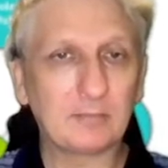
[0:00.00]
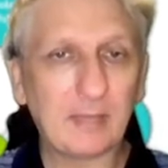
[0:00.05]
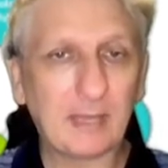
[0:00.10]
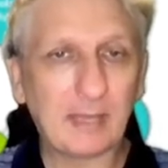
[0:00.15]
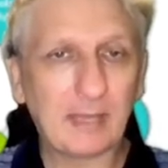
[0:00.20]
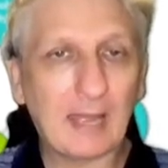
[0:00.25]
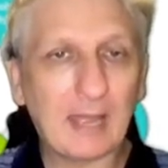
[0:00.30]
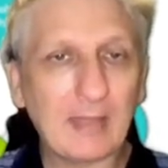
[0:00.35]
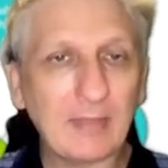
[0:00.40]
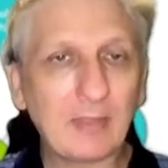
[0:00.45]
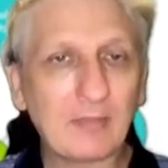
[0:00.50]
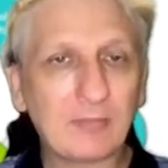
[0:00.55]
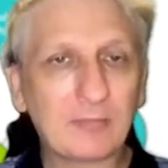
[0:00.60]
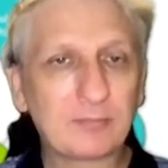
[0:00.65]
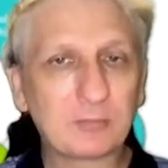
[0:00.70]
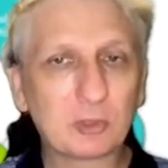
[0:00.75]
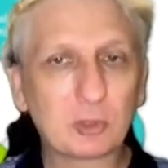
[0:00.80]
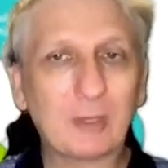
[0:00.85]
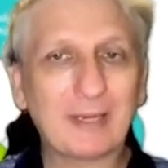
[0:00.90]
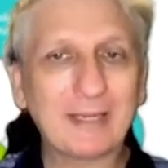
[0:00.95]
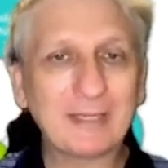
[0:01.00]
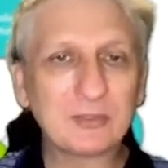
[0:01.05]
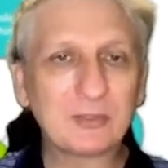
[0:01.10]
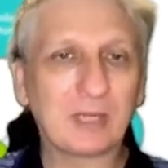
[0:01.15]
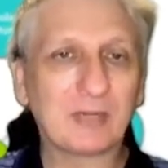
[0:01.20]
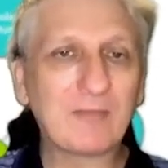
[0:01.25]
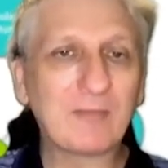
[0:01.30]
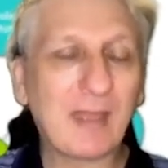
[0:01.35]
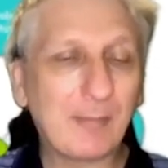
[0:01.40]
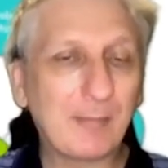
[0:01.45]
other trends that
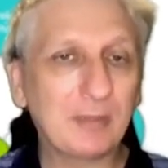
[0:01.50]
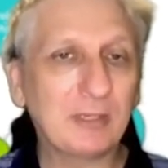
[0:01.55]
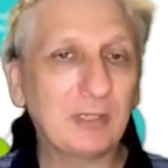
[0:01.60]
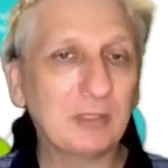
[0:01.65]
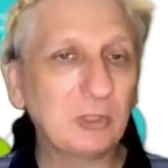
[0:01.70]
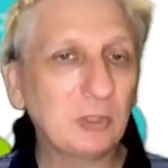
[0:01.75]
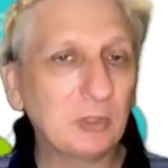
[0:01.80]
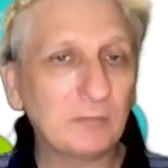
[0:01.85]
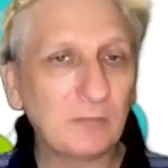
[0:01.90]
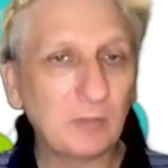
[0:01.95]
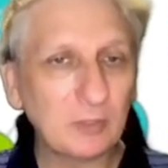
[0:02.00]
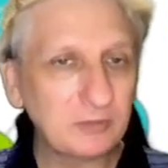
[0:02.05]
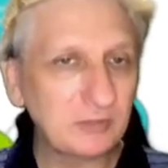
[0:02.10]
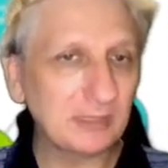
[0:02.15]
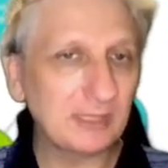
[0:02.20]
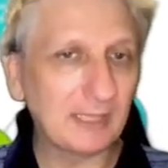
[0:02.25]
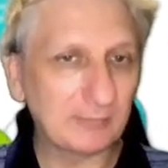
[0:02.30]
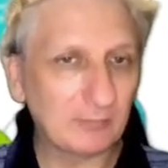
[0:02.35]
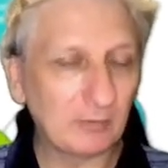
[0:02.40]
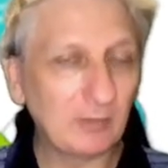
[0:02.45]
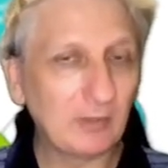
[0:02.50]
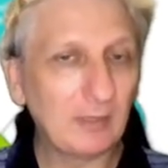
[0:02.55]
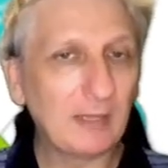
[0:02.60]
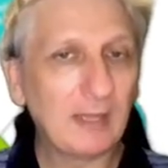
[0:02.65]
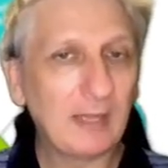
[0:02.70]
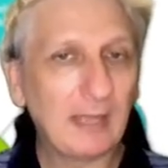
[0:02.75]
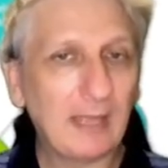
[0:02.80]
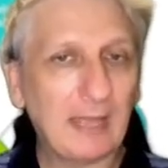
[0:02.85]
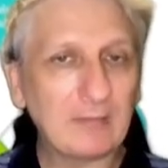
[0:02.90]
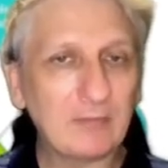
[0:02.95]
have happened at university level
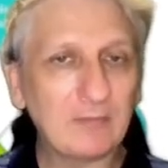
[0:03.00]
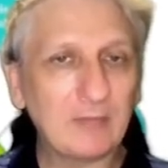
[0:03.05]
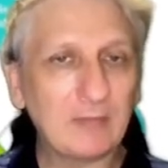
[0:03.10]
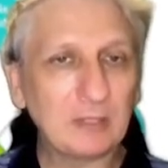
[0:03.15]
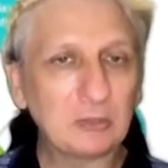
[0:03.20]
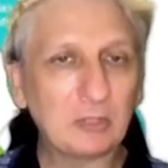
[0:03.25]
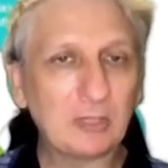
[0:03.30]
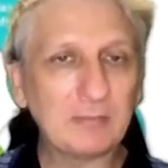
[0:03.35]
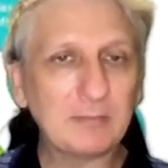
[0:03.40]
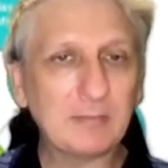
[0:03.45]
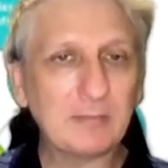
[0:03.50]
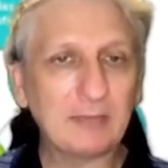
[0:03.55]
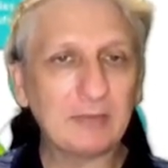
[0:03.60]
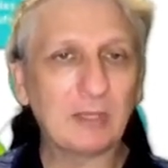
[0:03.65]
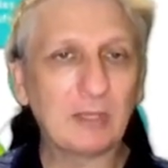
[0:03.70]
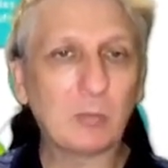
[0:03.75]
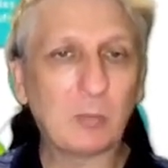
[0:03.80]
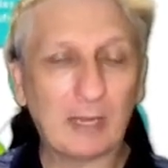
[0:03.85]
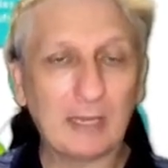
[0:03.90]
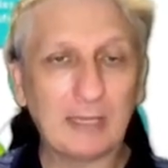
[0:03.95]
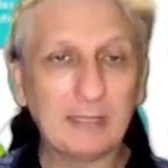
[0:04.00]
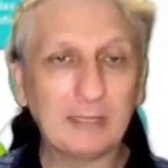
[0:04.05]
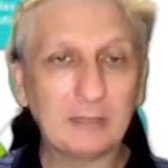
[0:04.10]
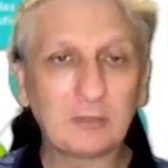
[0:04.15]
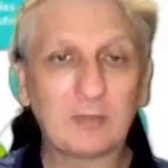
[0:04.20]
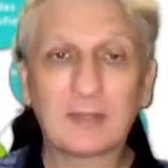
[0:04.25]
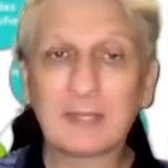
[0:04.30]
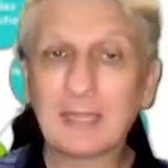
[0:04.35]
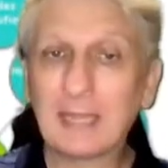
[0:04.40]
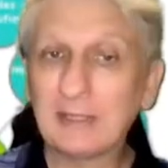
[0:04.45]
have eventually made their way into
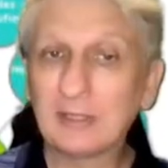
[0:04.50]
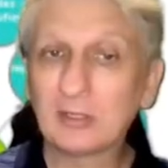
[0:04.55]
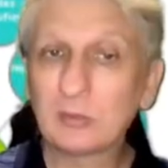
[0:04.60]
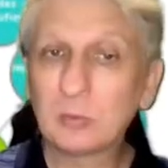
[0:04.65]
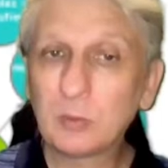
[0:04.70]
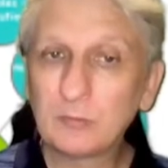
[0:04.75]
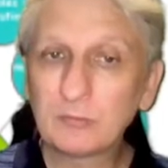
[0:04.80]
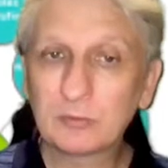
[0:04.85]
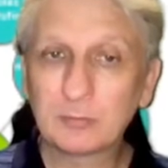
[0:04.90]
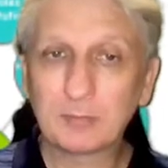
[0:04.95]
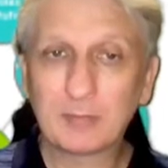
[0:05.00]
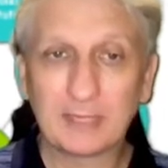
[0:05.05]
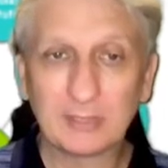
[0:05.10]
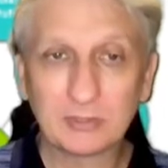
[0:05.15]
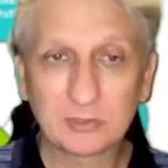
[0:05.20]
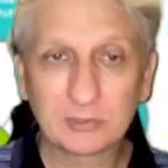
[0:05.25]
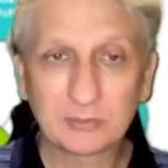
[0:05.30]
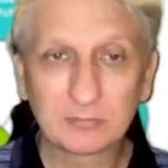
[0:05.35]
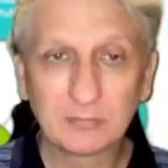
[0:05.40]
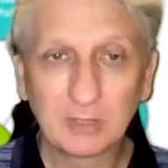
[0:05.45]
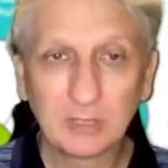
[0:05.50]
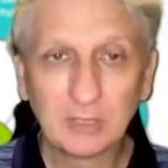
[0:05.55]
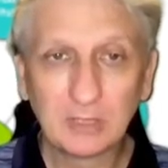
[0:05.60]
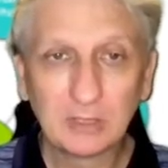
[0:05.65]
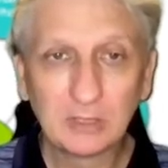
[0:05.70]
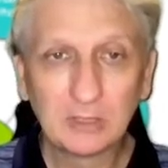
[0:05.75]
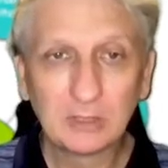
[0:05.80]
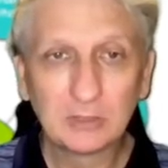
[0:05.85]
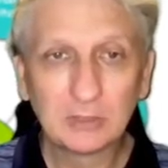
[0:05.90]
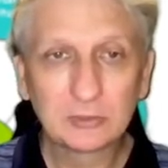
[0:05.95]
the K 12 space.
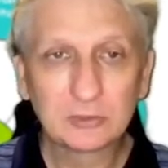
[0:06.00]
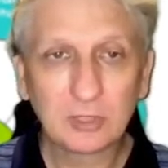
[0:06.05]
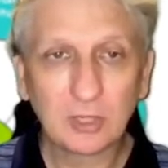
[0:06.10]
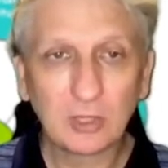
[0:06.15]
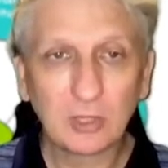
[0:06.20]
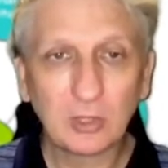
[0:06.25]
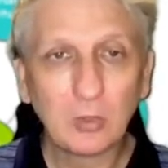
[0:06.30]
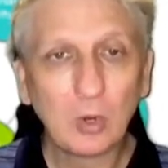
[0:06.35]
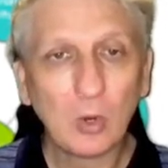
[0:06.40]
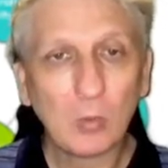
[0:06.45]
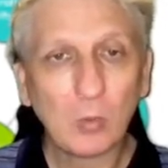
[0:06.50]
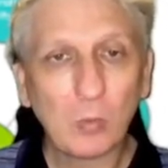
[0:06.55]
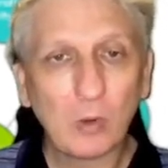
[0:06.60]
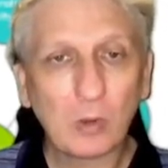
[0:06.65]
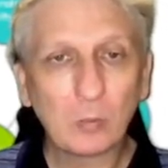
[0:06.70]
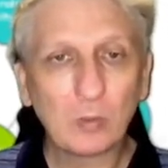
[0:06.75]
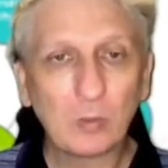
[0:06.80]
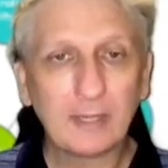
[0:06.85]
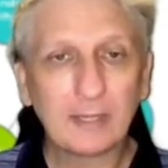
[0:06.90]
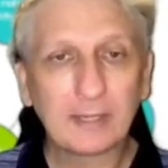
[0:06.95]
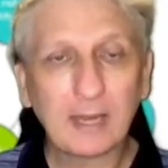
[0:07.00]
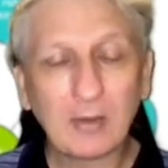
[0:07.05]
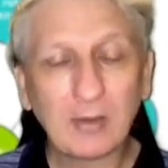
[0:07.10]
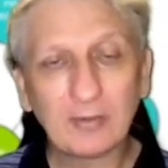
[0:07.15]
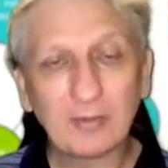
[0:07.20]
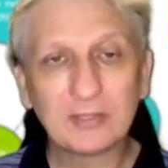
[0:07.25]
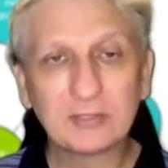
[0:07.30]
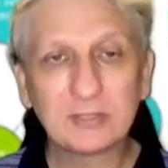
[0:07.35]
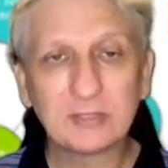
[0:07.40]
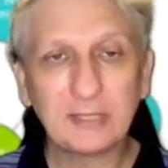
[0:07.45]
So, what we're
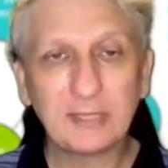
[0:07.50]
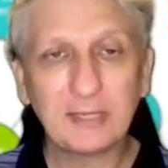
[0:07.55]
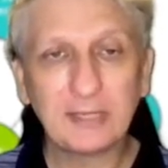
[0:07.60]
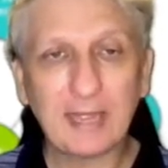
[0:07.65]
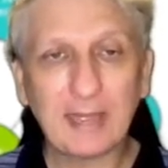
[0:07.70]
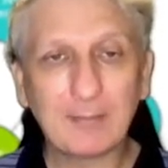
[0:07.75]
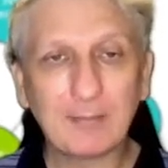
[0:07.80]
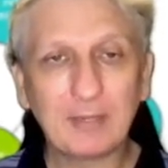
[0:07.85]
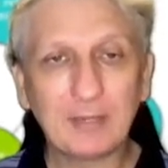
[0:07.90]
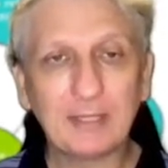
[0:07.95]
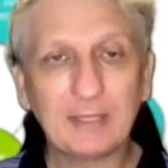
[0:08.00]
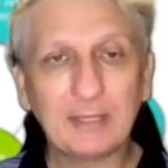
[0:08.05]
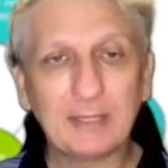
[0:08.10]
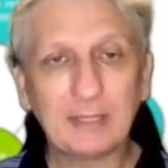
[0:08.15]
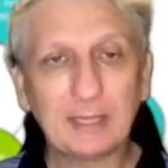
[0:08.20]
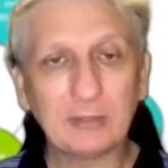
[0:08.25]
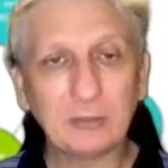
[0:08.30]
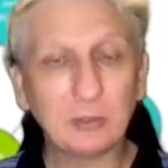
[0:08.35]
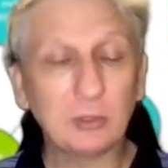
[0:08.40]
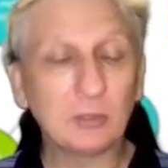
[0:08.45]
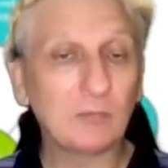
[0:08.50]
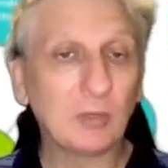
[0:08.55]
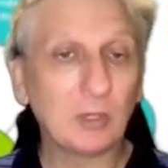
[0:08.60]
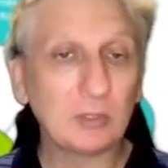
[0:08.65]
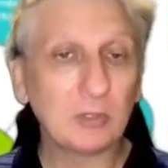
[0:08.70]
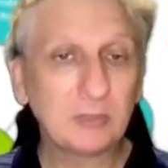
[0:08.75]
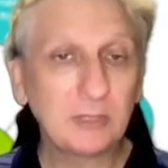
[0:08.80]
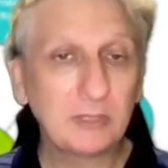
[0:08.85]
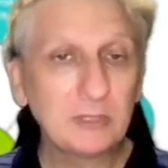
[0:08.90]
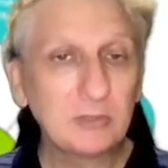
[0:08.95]
currently seeing happening at
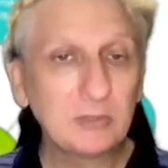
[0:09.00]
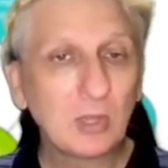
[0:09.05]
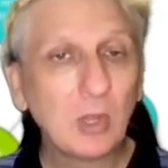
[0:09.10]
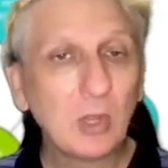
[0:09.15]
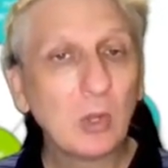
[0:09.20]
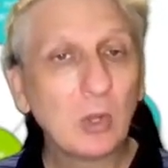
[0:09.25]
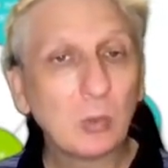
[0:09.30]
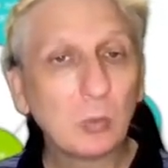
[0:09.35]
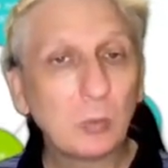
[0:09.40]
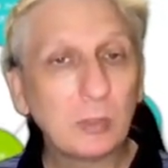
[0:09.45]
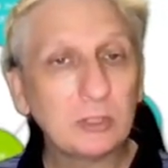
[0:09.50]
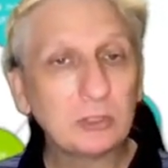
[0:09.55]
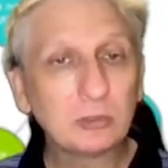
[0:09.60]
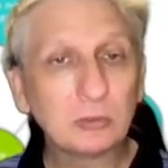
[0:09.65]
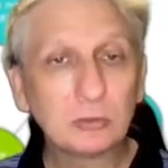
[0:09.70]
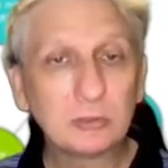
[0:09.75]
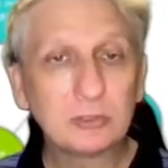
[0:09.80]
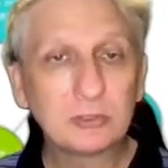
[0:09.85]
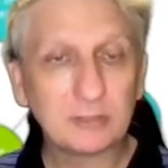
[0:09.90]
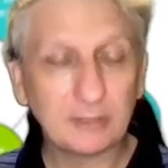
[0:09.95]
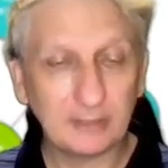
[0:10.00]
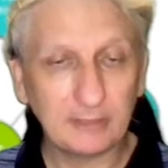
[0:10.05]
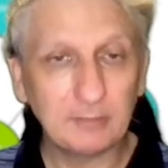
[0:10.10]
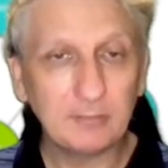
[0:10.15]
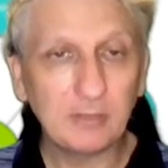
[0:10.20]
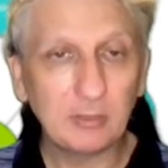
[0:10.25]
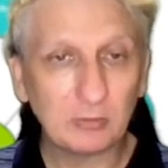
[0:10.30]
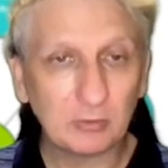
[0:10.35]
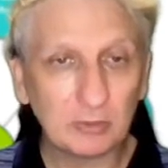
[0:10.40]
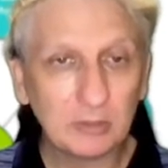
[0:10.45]
universities, we should see
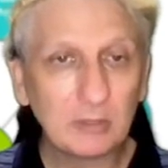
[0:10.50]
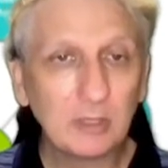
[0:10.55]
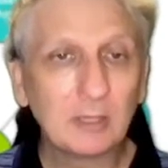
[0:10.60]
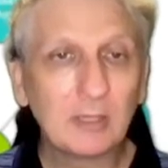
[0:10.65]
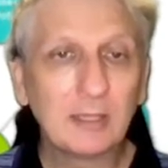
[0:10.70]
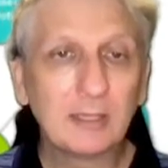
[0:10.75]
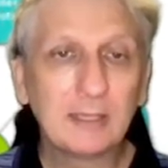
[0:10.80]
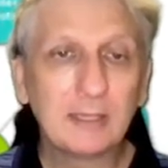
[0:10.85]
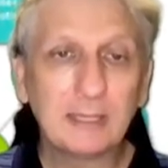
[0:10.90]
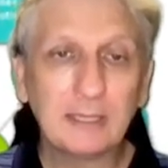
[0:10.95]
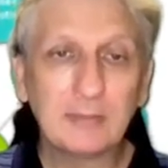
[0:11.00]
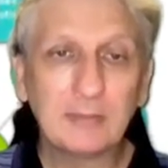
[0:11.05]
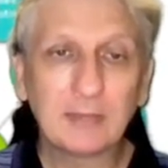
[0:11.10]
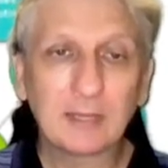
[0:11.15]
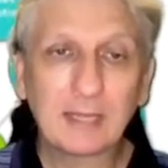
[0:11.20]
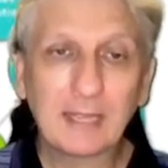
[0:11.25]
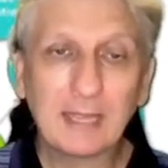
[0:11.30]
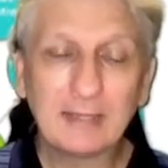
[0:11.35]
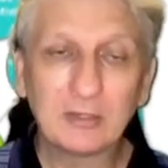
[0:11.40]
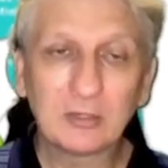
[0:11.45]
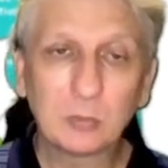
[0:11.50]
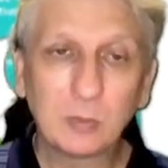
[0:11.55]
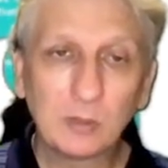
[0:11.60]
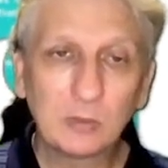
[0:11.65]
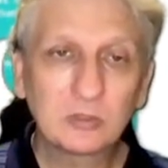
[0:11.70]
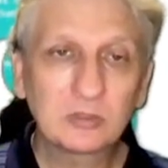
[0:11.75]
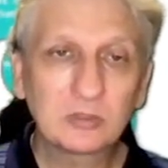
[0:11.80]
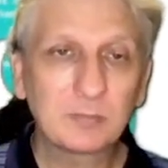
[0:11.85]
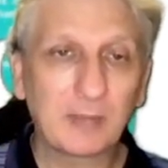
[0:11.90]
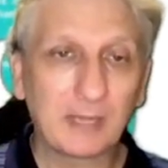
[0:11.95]
mirrored in the K 12
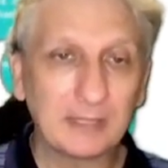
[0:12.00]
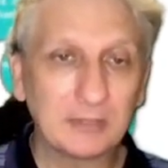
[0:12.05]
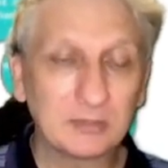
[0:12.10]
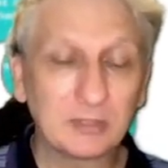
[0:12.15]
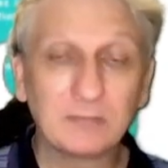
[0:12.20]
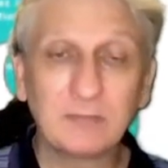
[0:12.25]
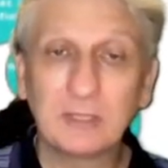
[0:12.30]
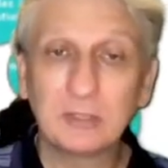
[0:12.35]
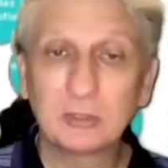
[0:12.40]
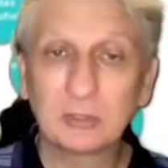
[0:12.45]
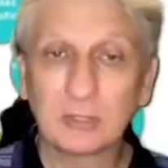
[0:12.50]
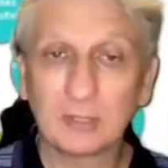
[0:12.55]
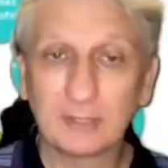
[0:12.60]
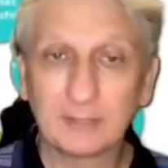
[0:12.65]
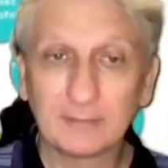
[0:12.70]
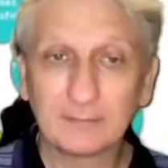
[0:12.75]
space eventually.